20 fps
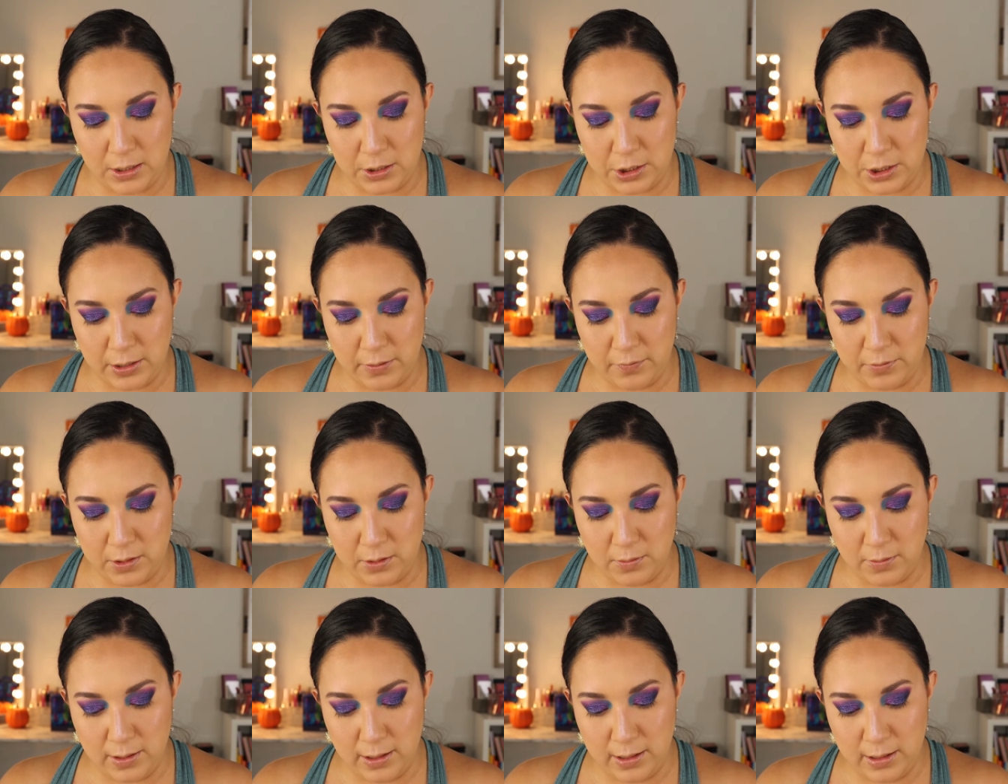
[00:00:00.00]
shift
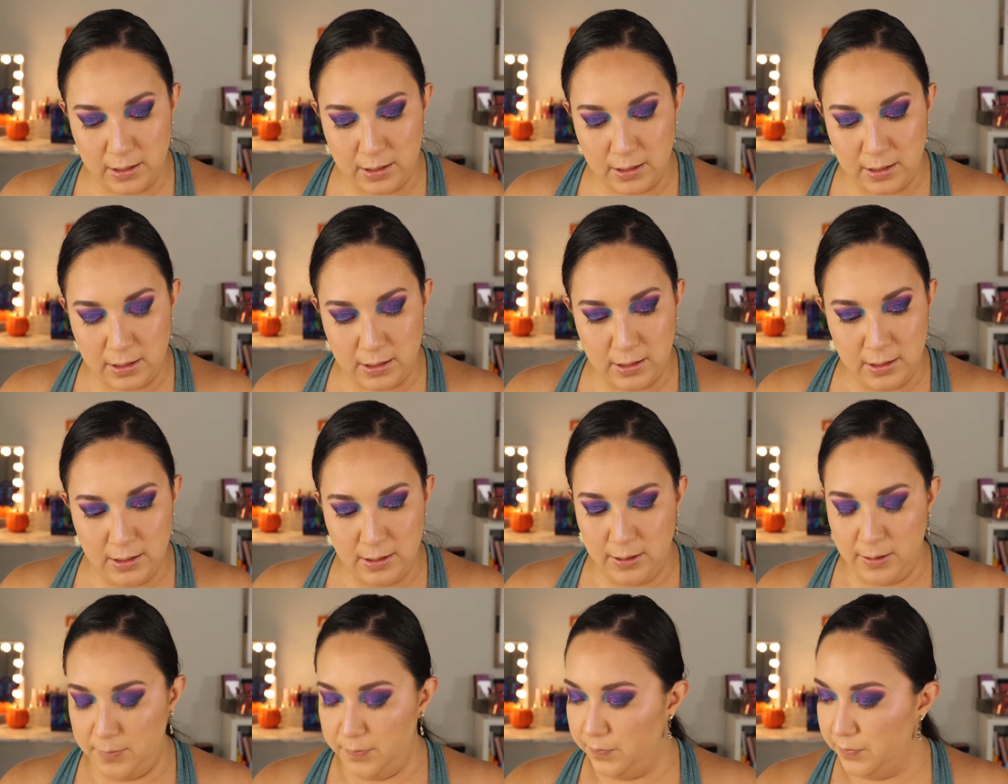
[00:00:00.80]
to it.
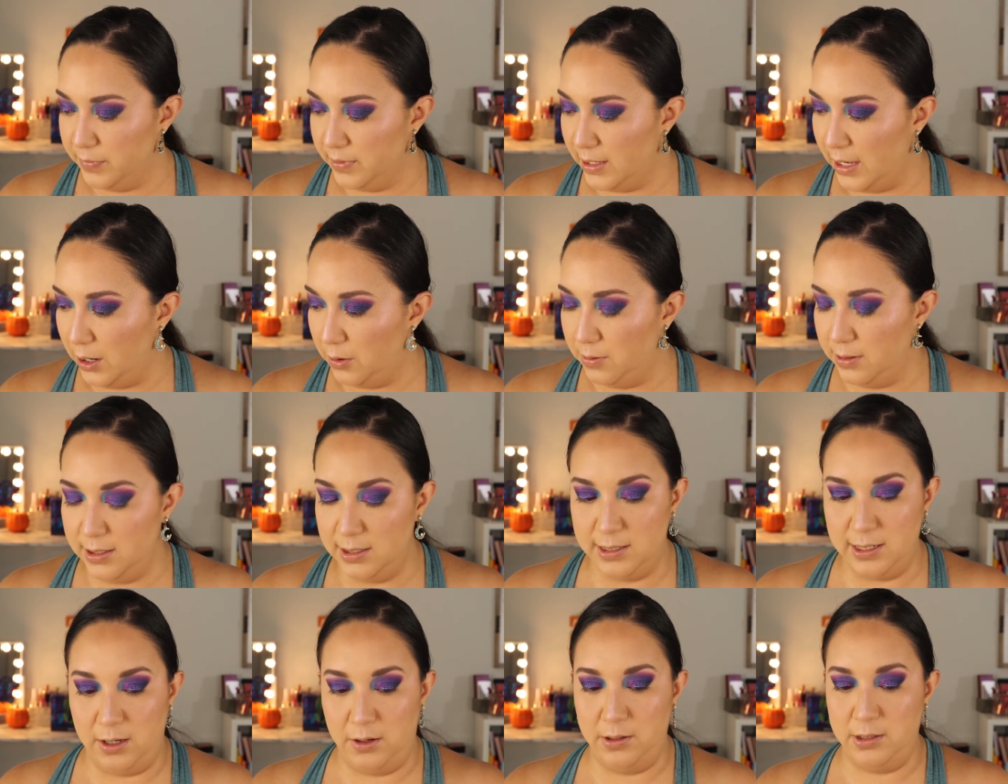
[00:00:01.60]
Can't really tell.